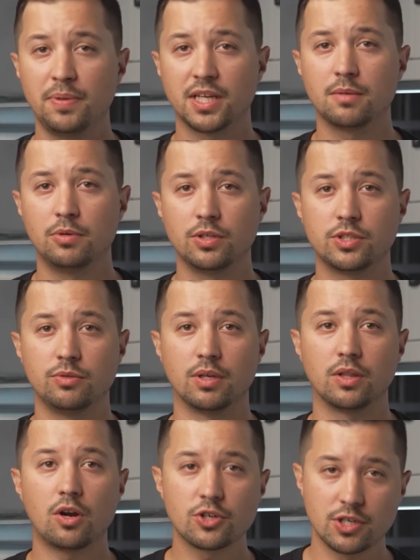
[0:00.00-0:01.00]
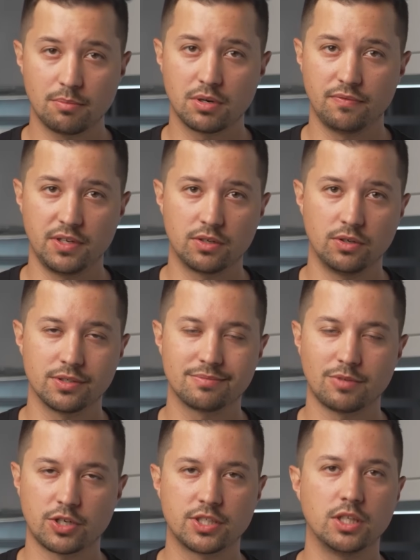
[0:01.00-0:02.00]
applicable to a larger number of vehicles
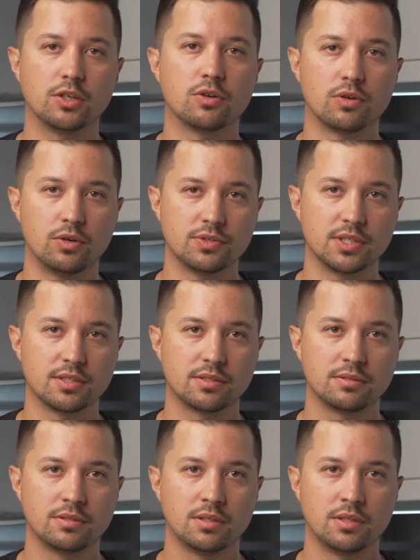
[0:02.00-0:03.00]
are silicone hoses.